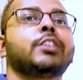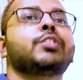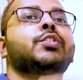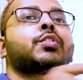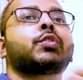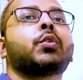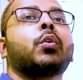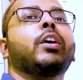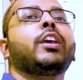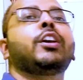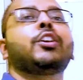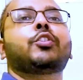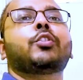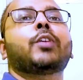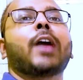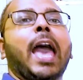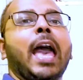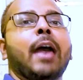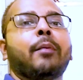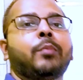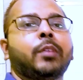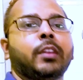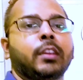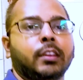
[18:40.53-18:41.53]
is going to
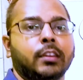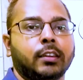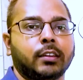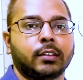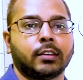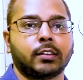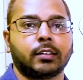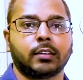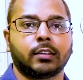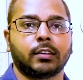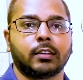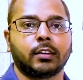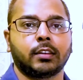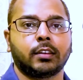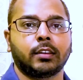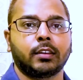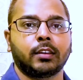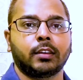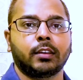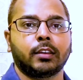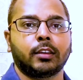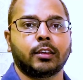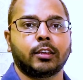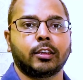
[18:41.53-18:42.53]
happen.
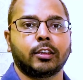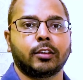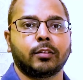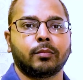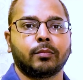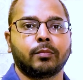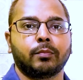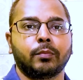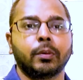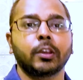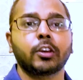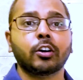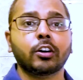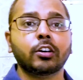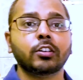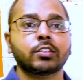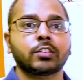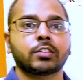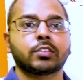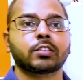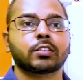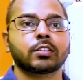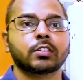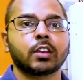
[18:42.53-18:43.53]

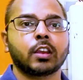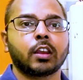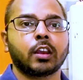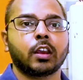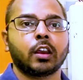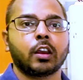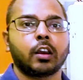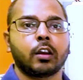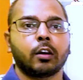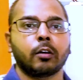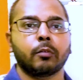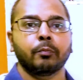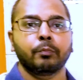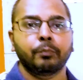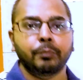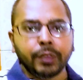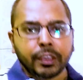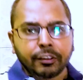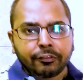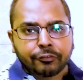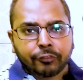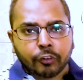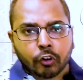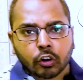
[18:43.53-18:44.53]
Because
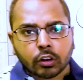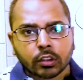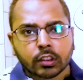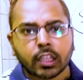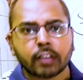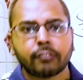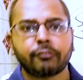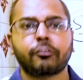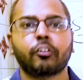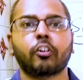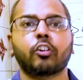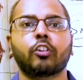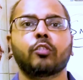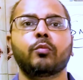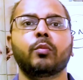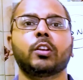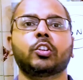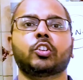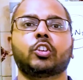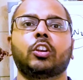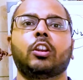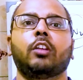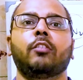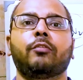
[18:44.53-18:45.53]
before the
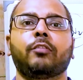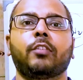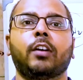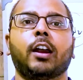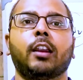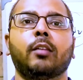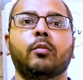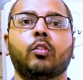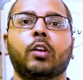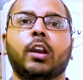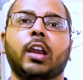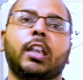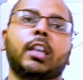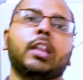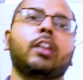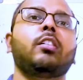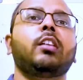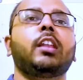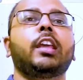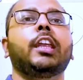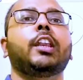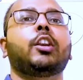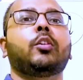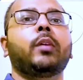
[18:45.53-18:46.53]
formation of
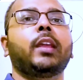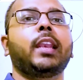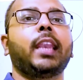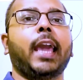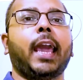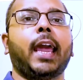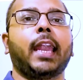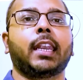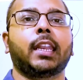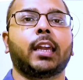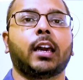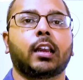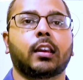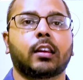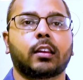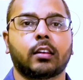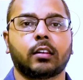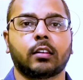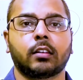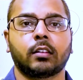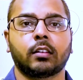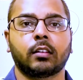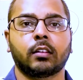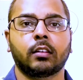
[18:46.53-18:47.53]
carbo-cation, it will attack.
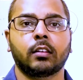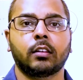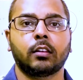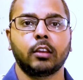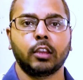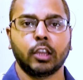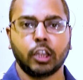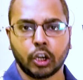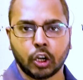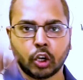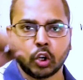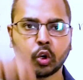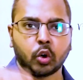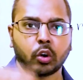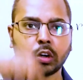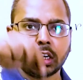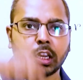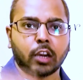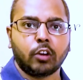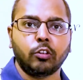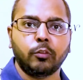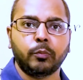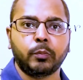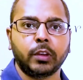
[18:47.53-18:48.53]
Note
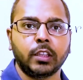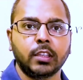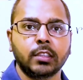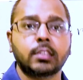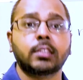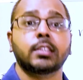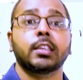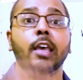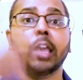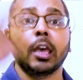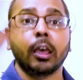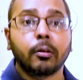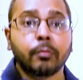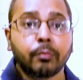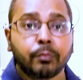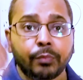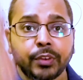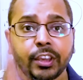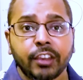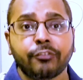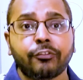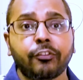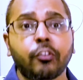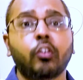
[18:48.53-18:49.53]
down please,
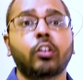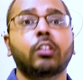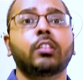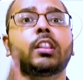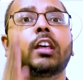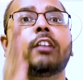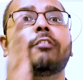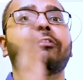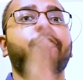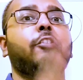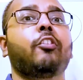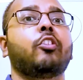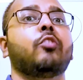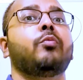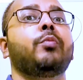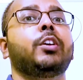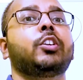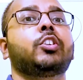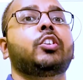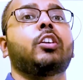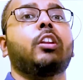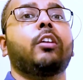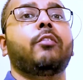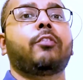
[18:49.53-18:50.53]
before the
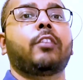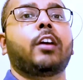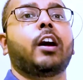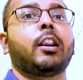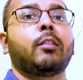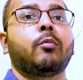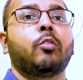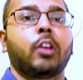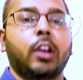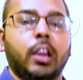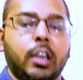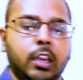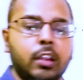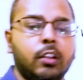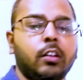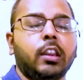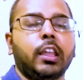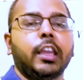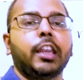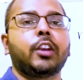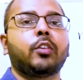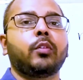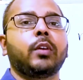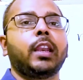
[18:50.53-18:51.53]
formation of carbo-cation,
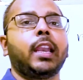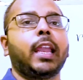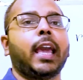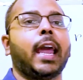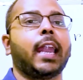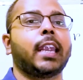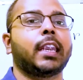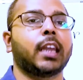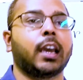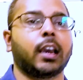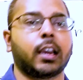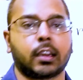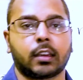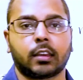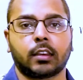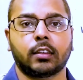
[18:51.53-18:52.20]
it will attack.